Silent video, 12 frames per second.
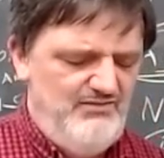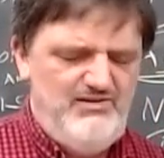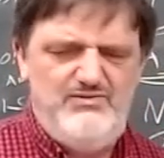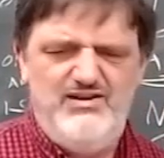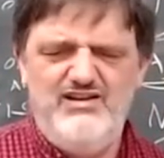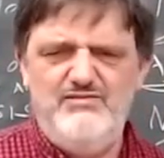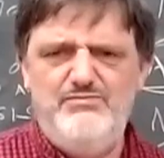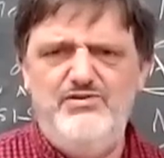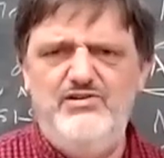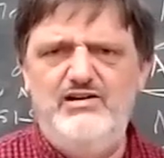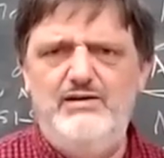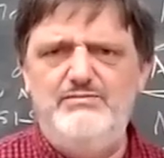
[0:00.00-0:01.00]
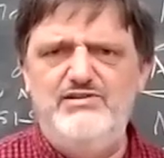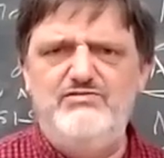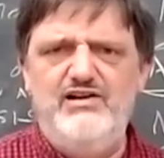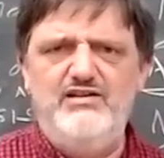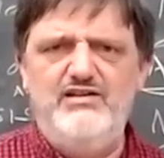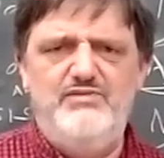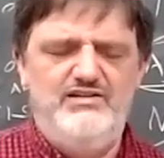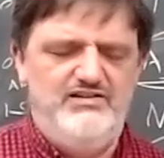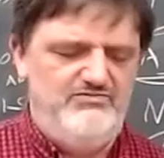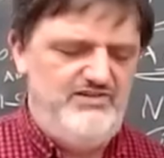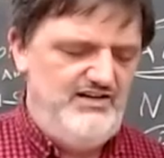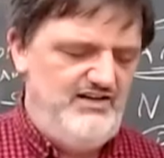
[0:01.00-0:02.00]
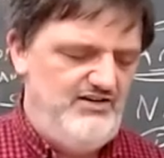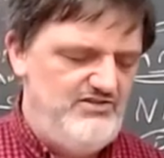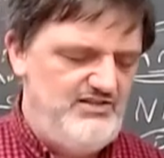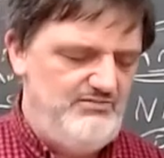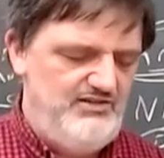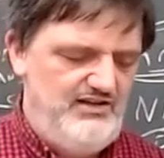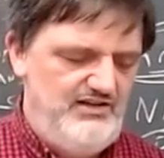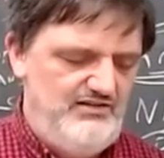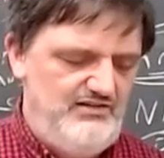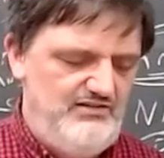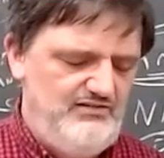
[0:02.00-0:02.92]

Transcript: Maybe I can put it up as recommended reading or something